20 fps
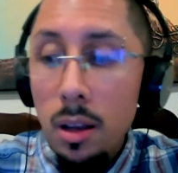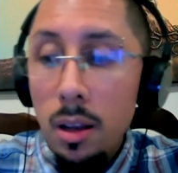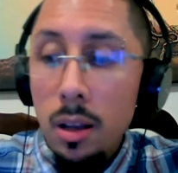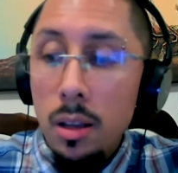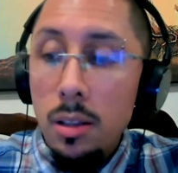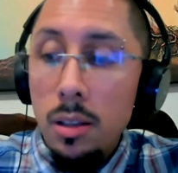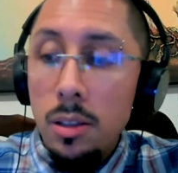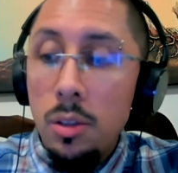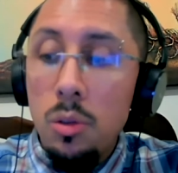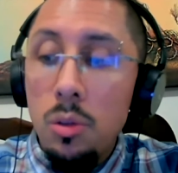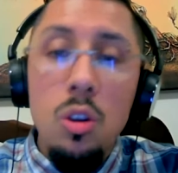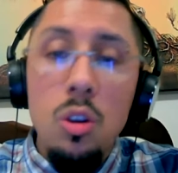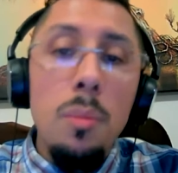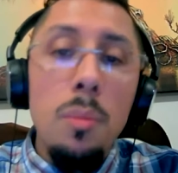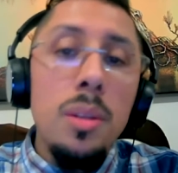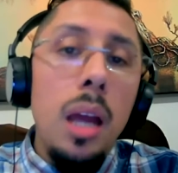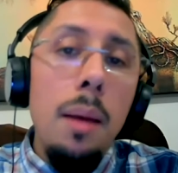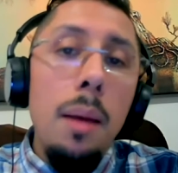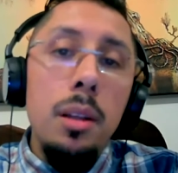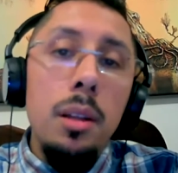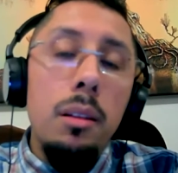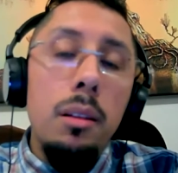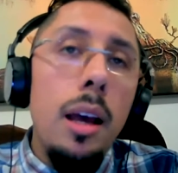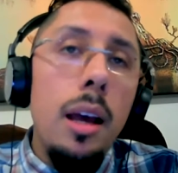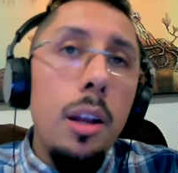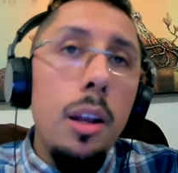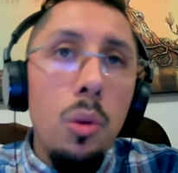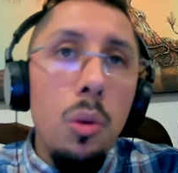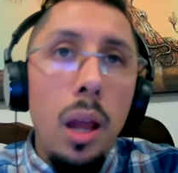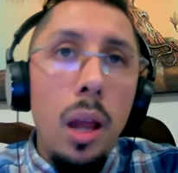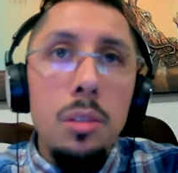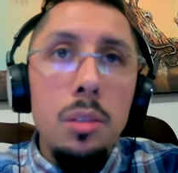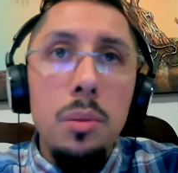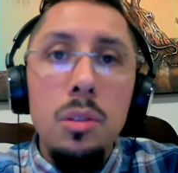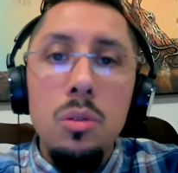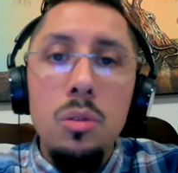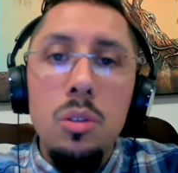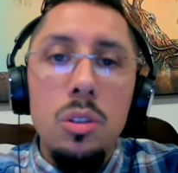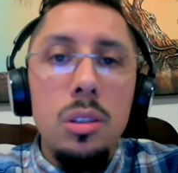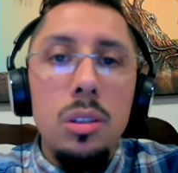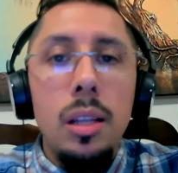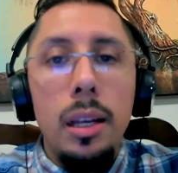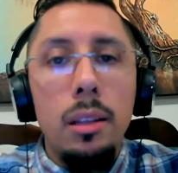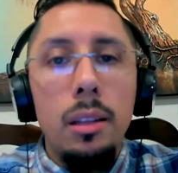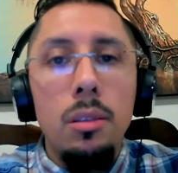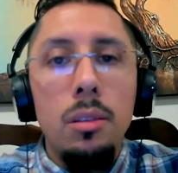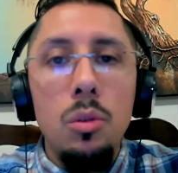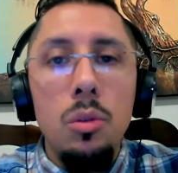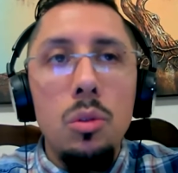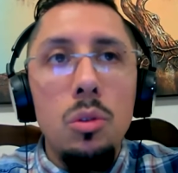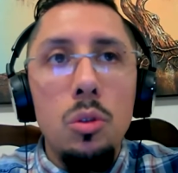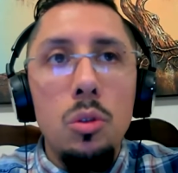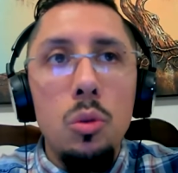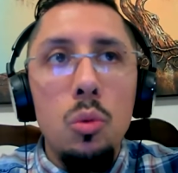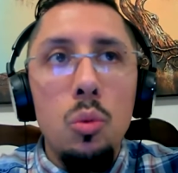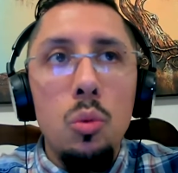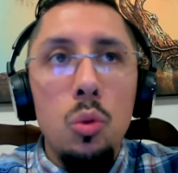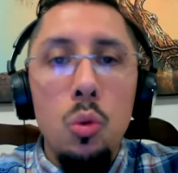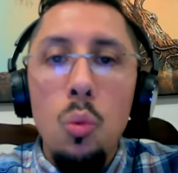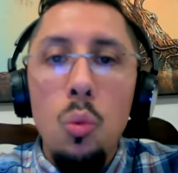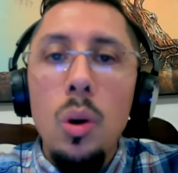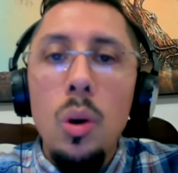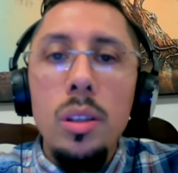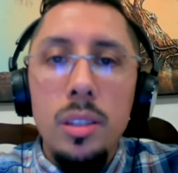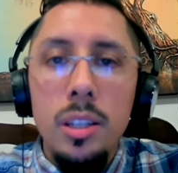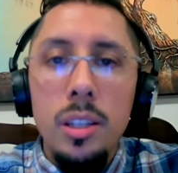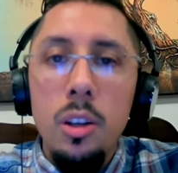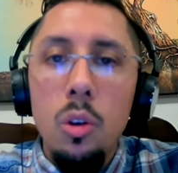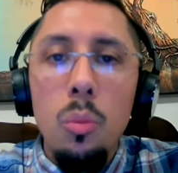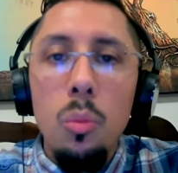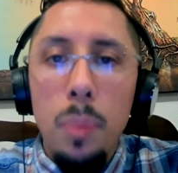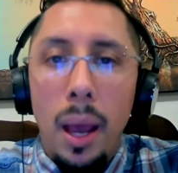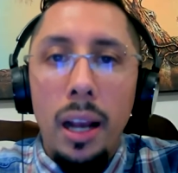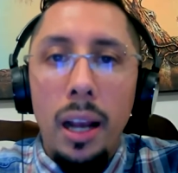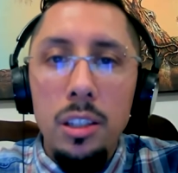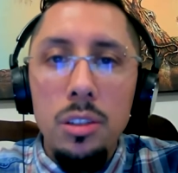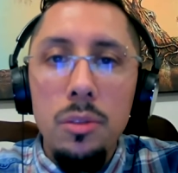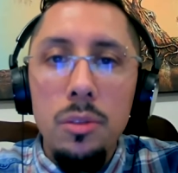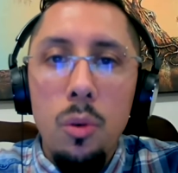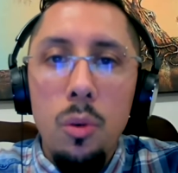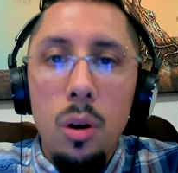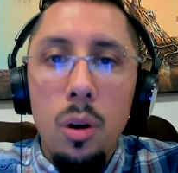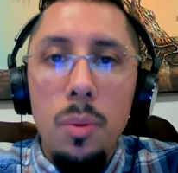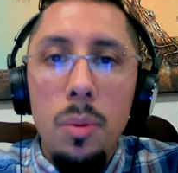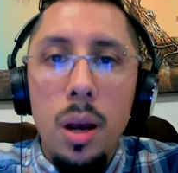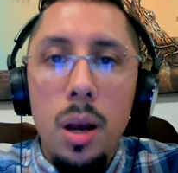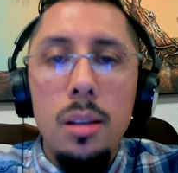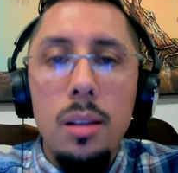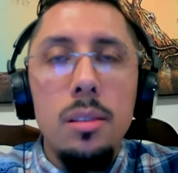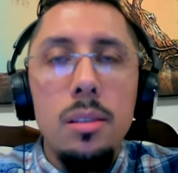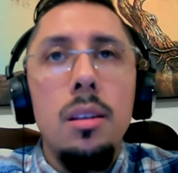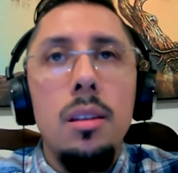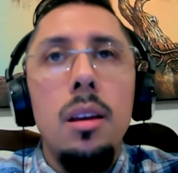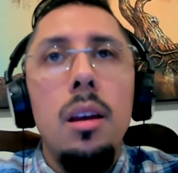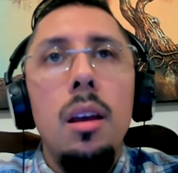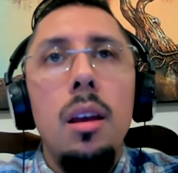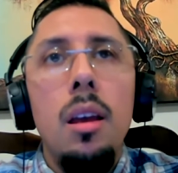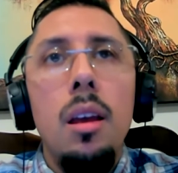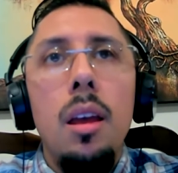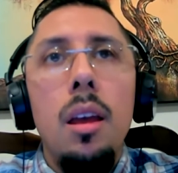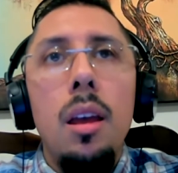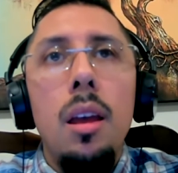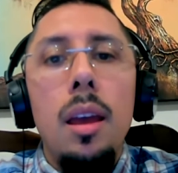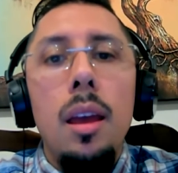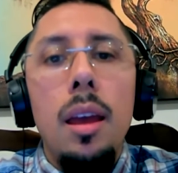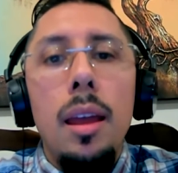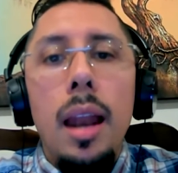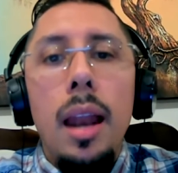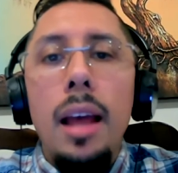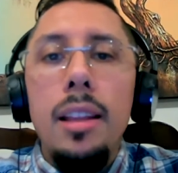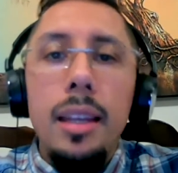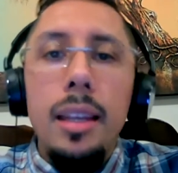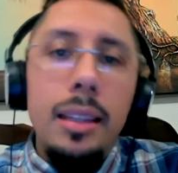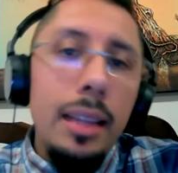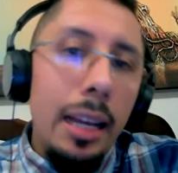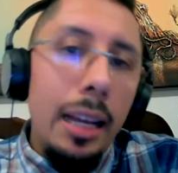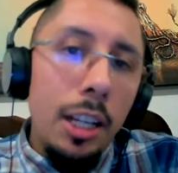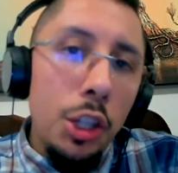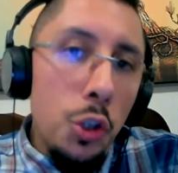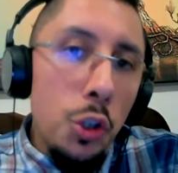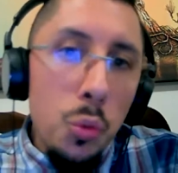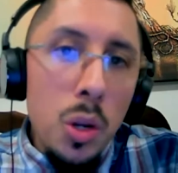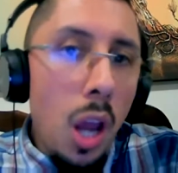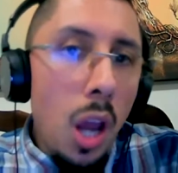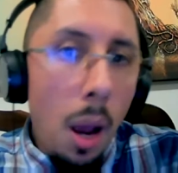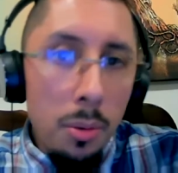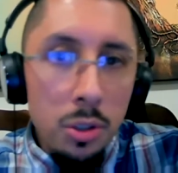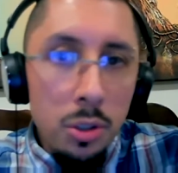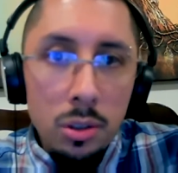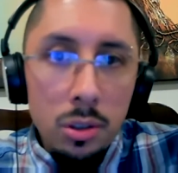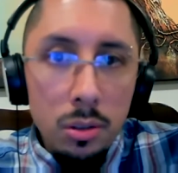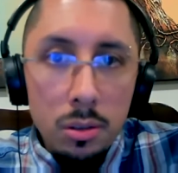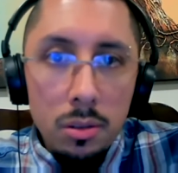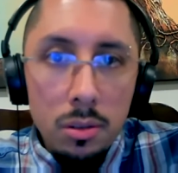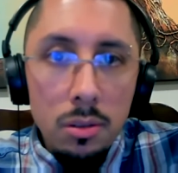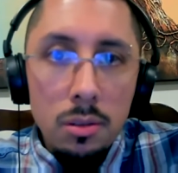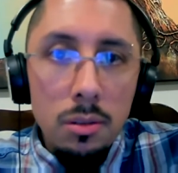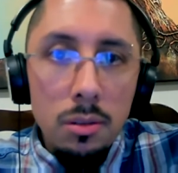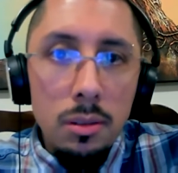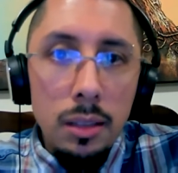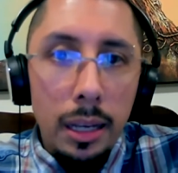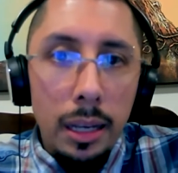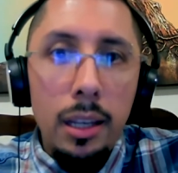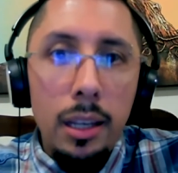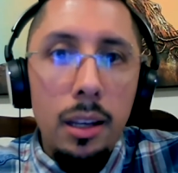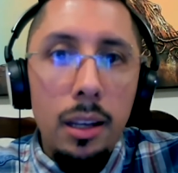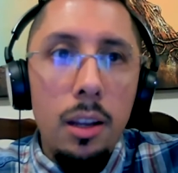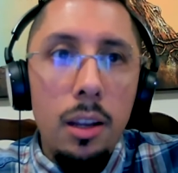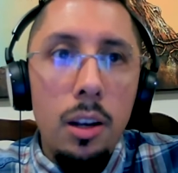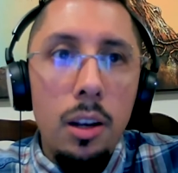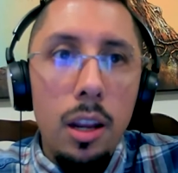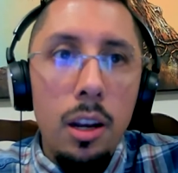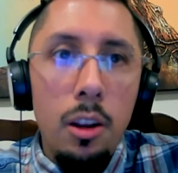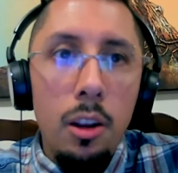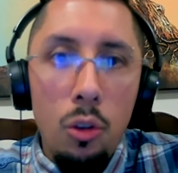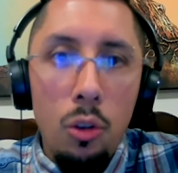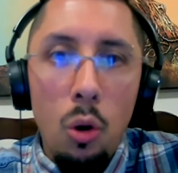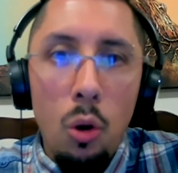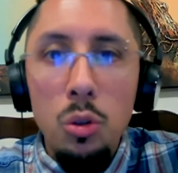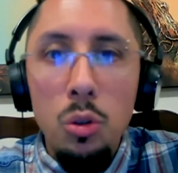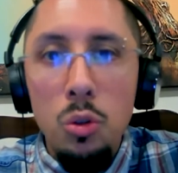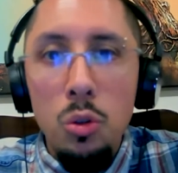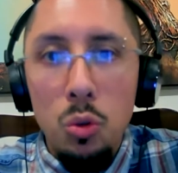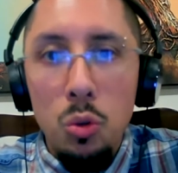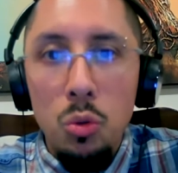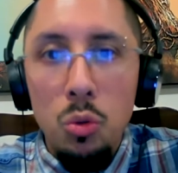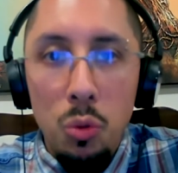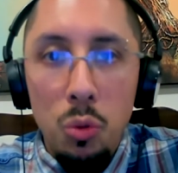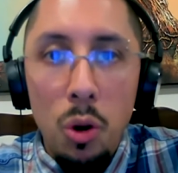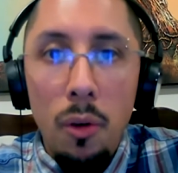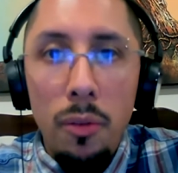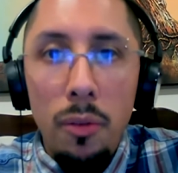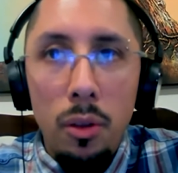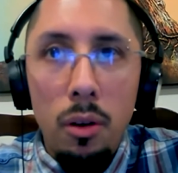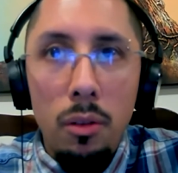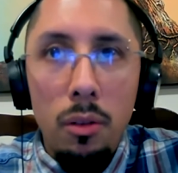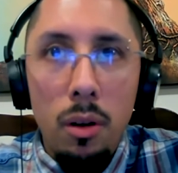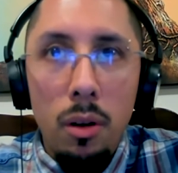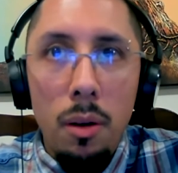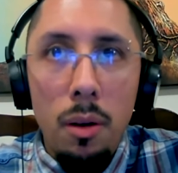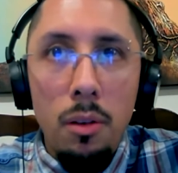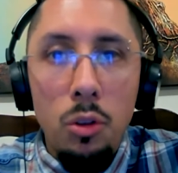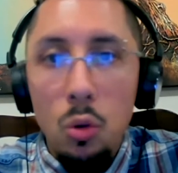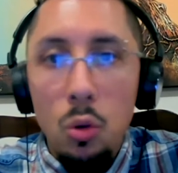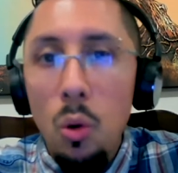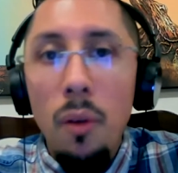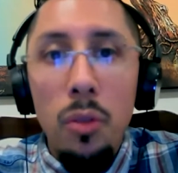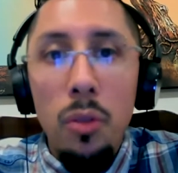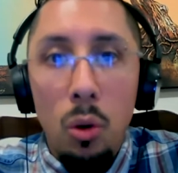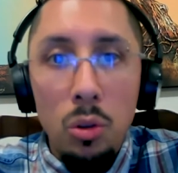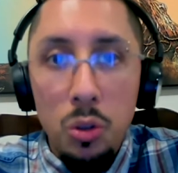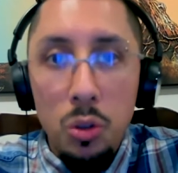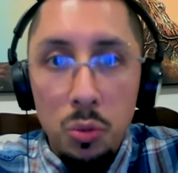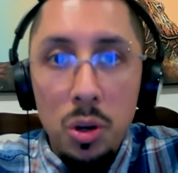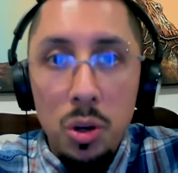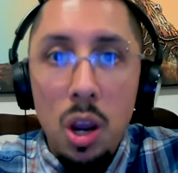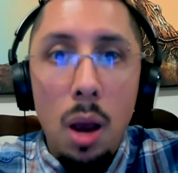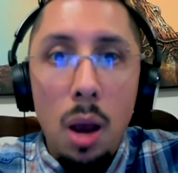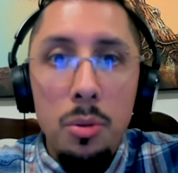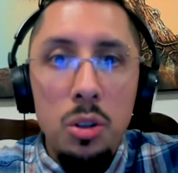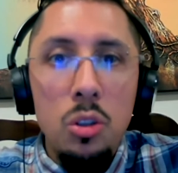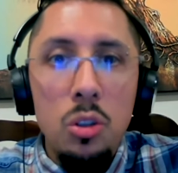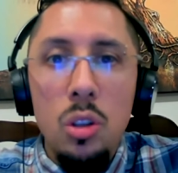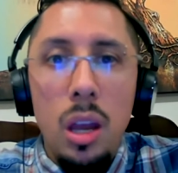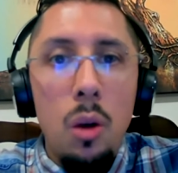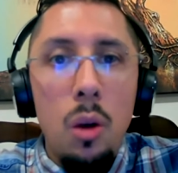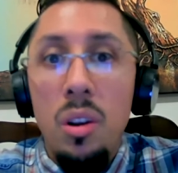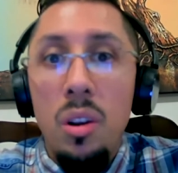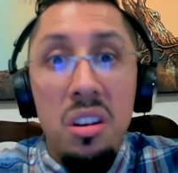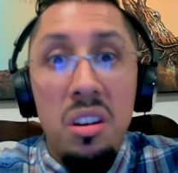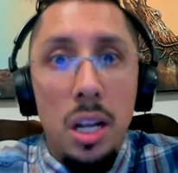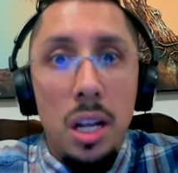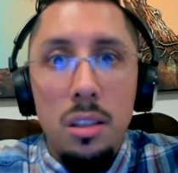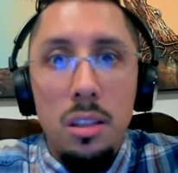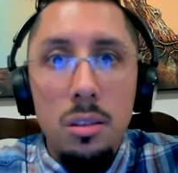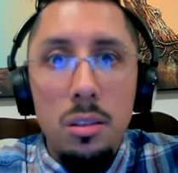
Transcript: So sometimes the client would ask me to just like do one single packaging for a box, and I did like 3 options, like in those in two of those three options, I went nuts.